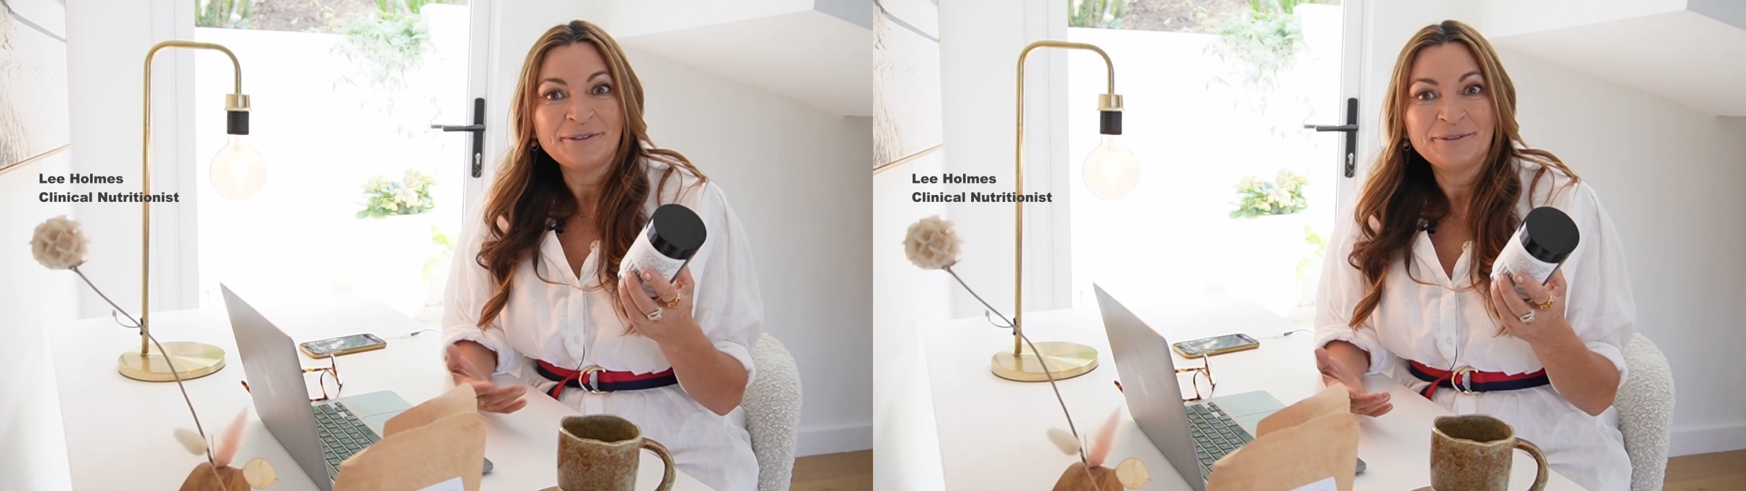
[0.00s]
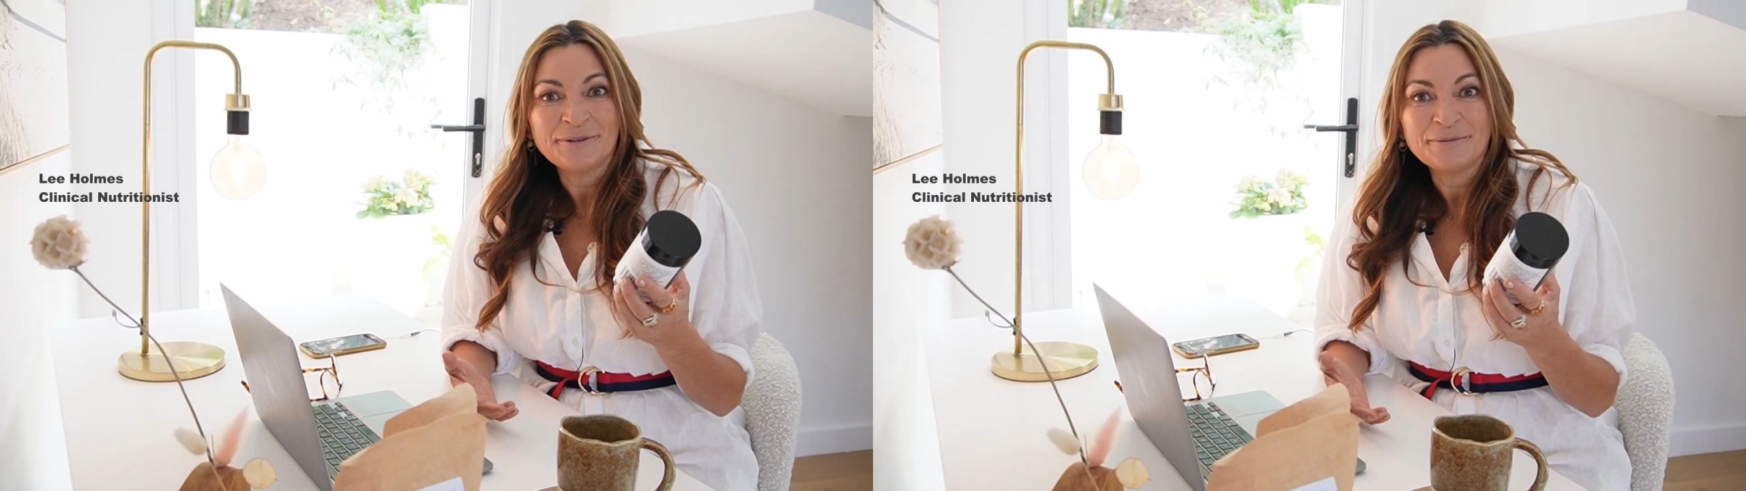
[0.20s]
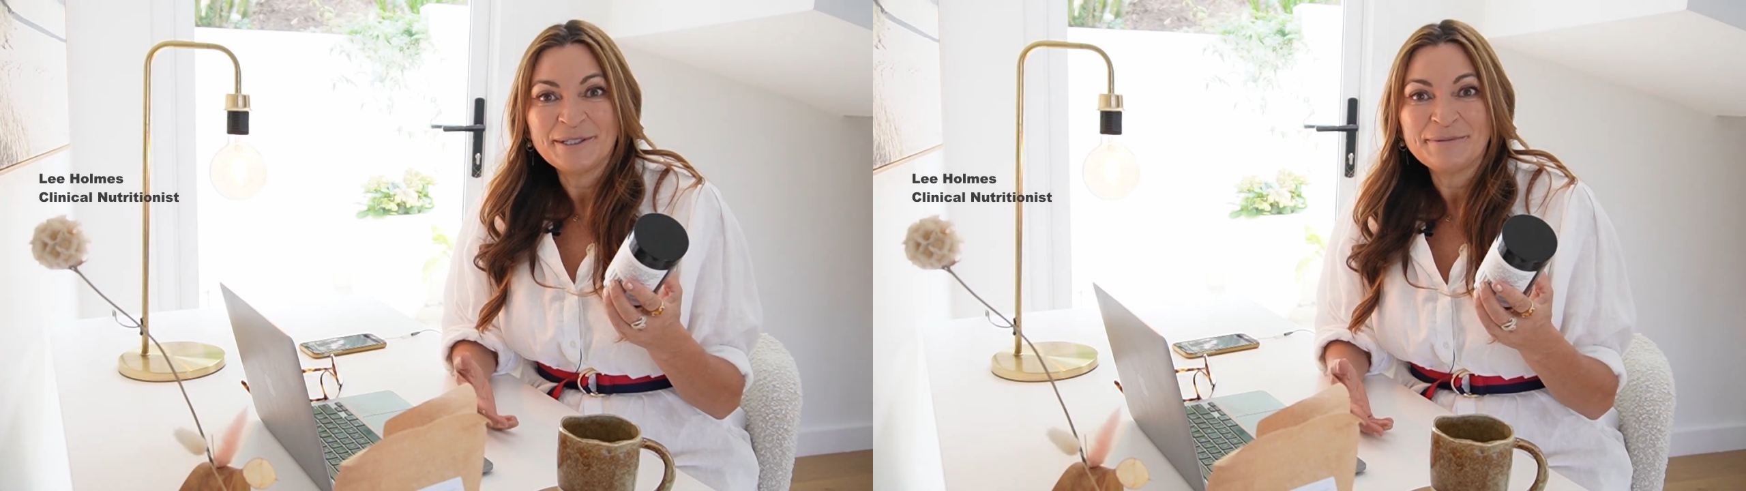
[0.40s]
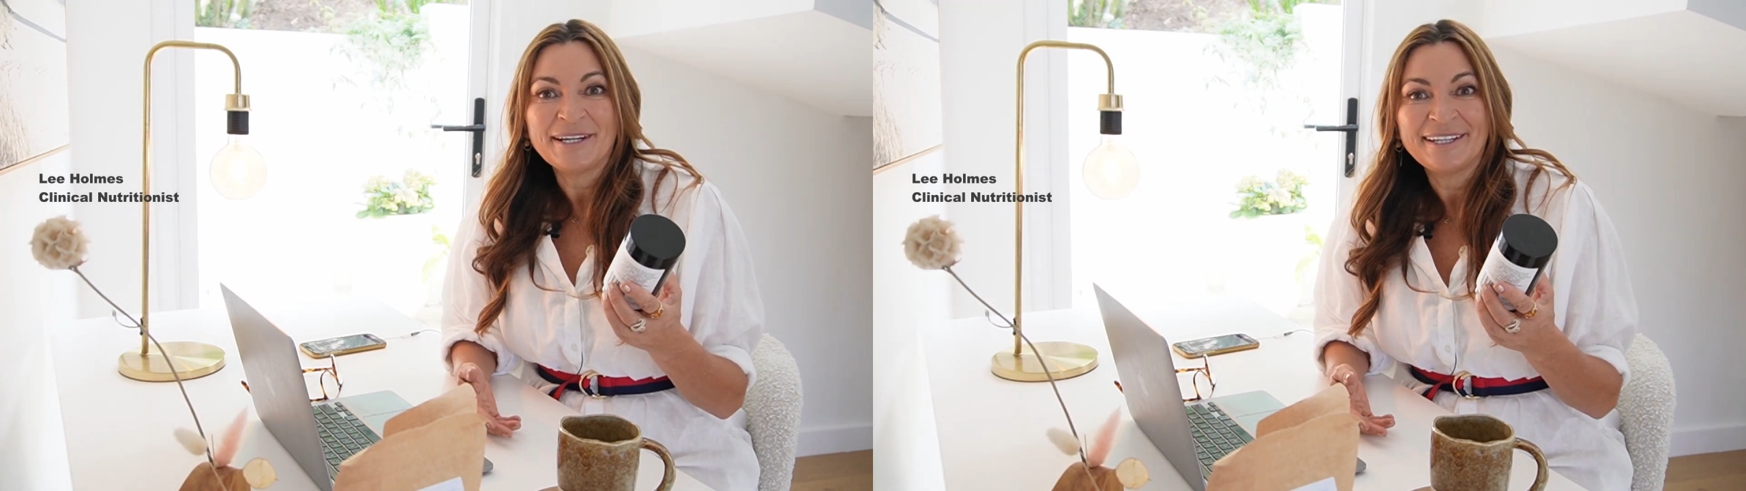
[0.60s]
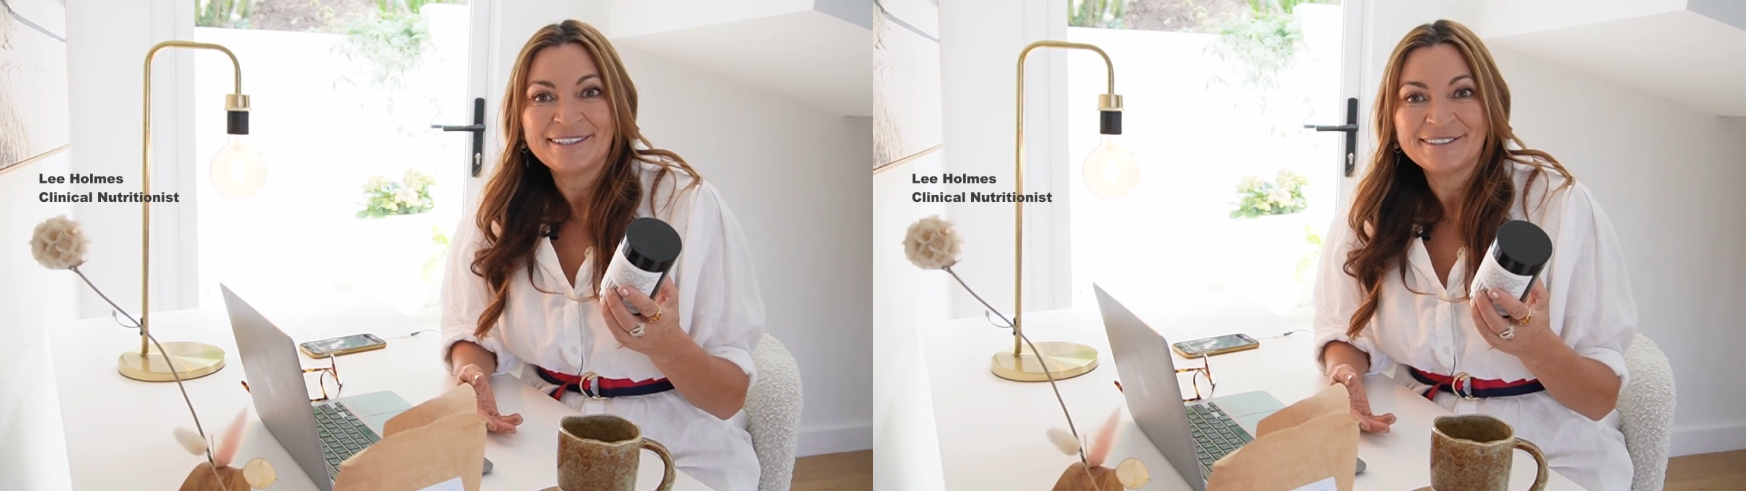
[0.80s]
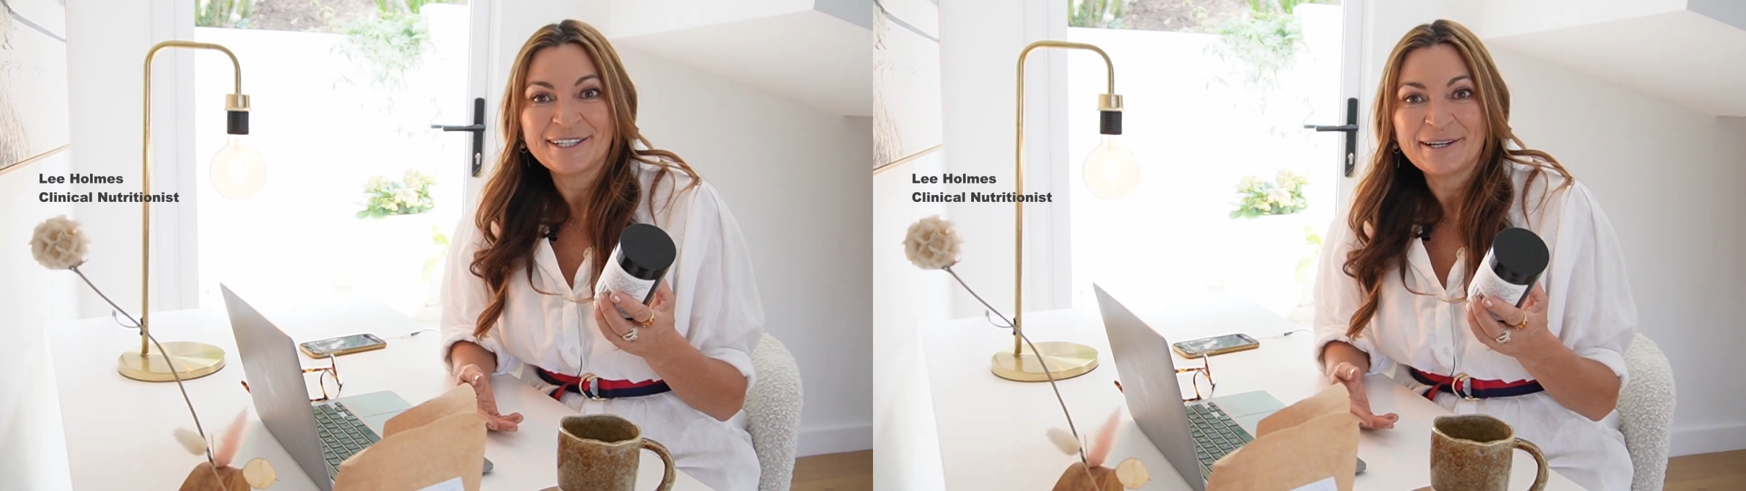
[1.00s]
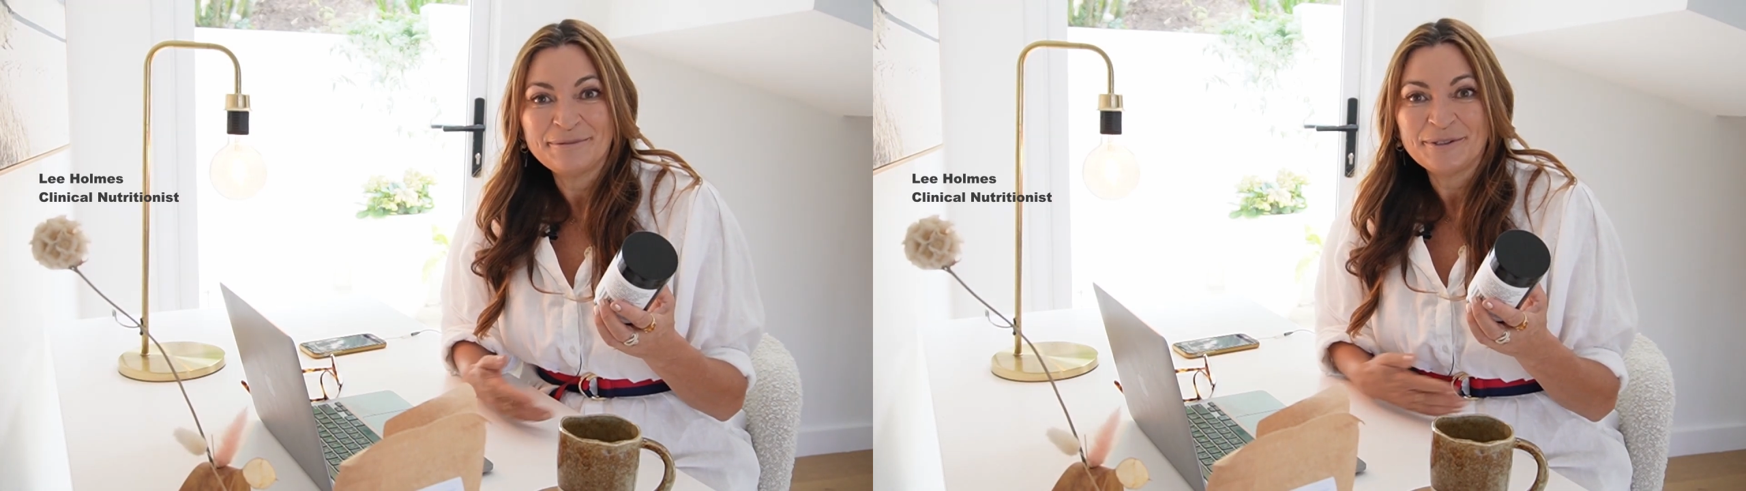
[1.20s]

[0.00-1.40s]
normally by lunchtime